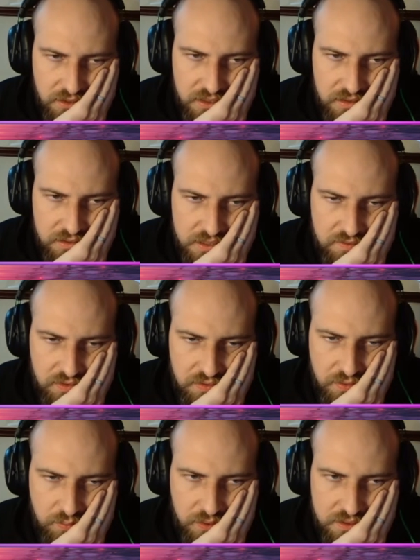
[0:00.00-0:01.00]
Because even
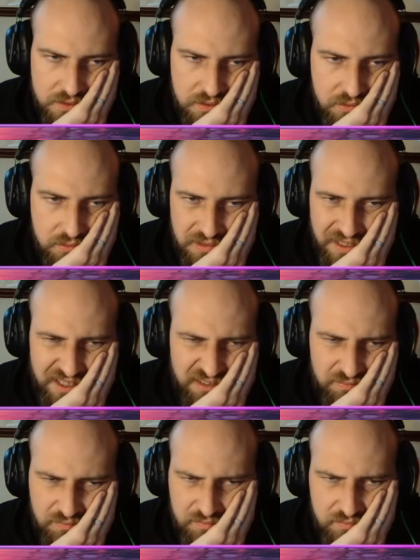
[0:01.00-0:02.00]
if he wants to,
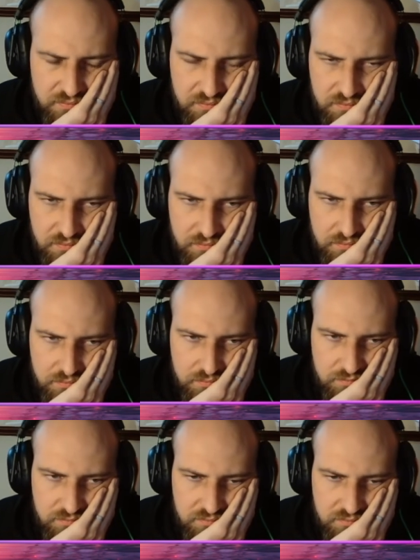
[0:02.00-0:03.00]
like,
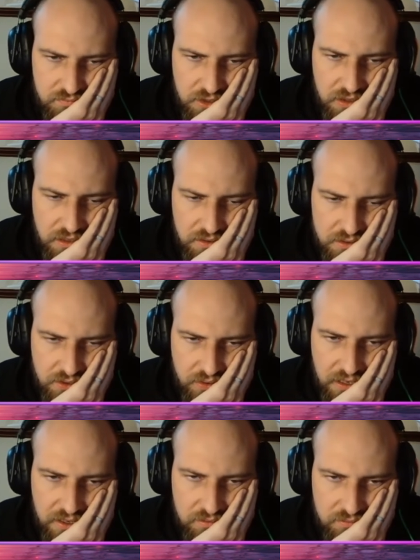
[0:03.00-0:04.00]
no, that looks
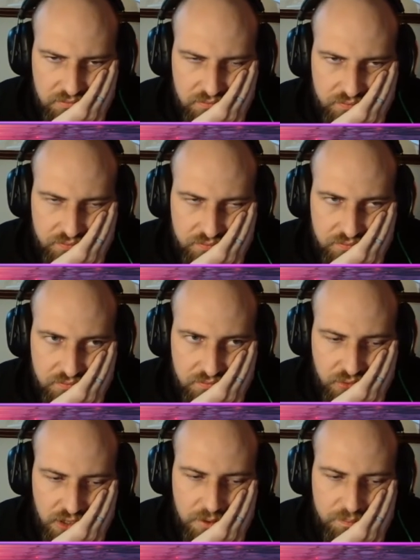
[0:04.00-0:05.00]
okay.
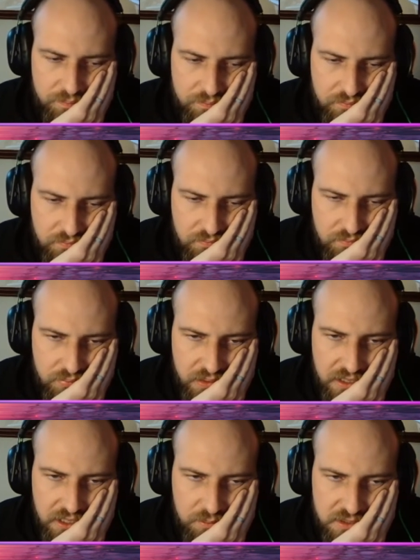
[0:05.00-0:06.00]
We're up
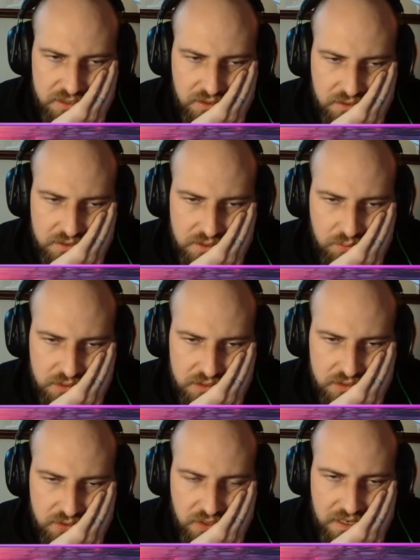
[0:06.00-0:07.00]
plenty of material, so we'll
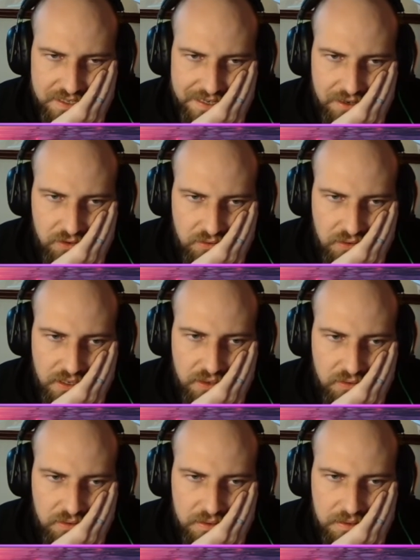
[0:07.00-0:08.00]
just trade down now.